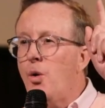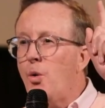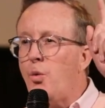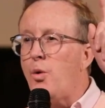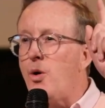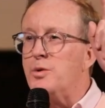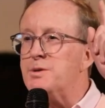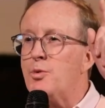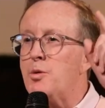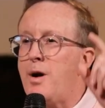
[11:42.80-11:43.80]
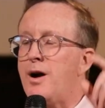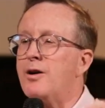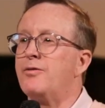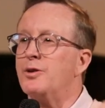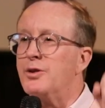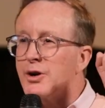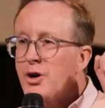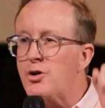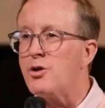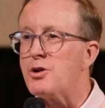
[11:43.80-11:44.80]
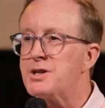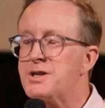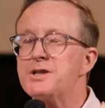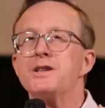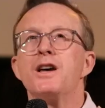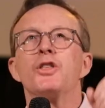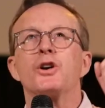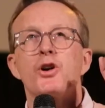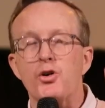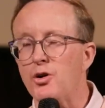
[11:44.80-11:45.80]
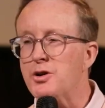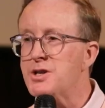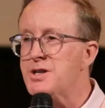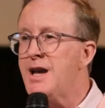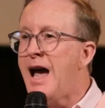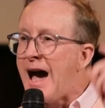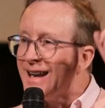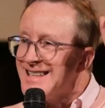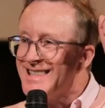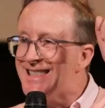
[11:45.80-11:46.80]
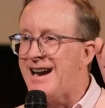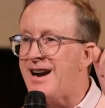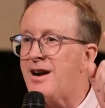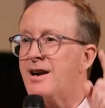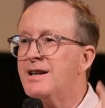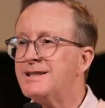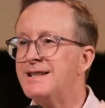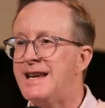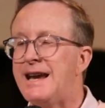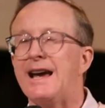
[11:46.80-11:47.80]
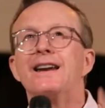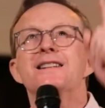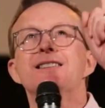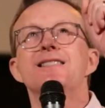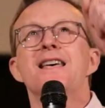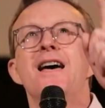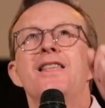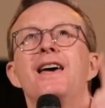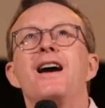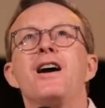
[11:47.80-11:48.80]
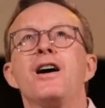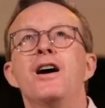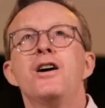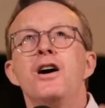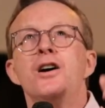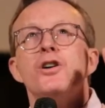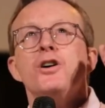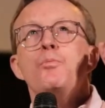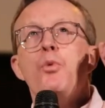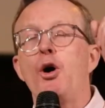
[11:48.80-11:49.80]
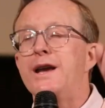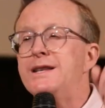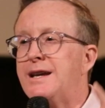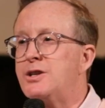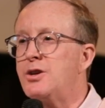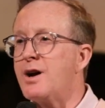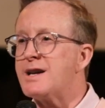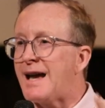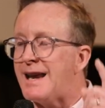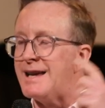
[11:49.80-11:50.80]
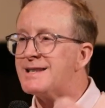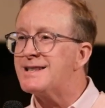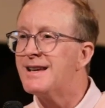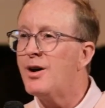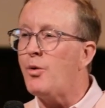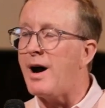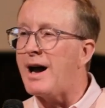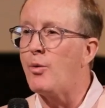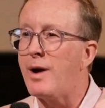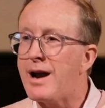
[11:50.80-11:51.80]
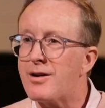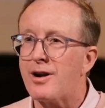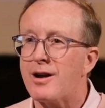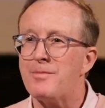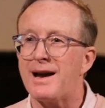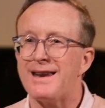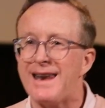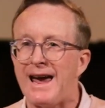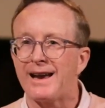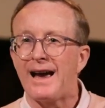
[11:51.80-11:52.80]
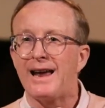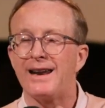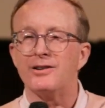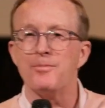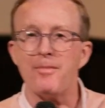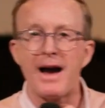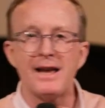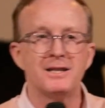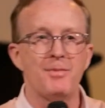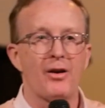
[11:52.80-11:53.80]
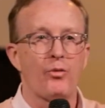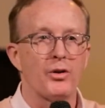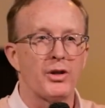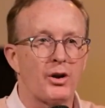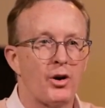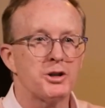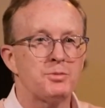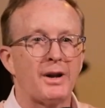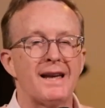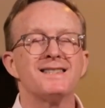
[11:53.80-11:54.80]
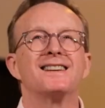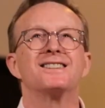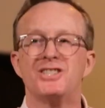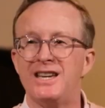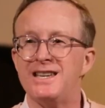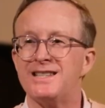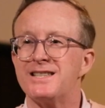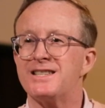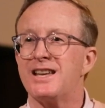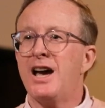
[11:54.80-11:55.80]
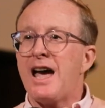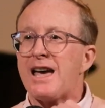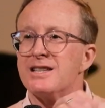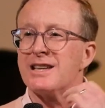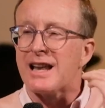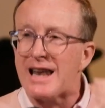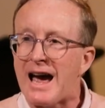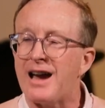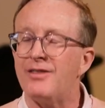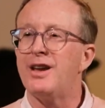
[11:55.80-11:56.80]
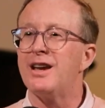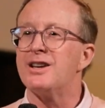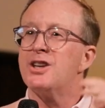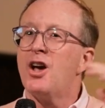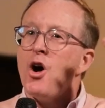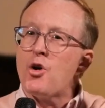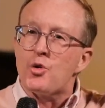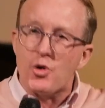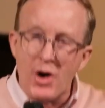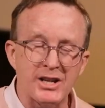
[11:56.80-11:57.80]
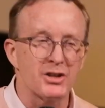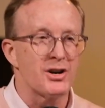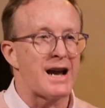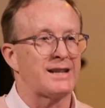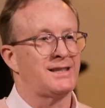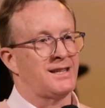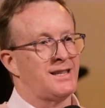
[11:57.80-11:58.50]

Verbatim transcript: what was more powerful, the cross the cross, and it's there today, and it's there pointing to us, and it's what I wear around my neck, and it reminds me of what the gospel is that Jesus is alive, He is resurrected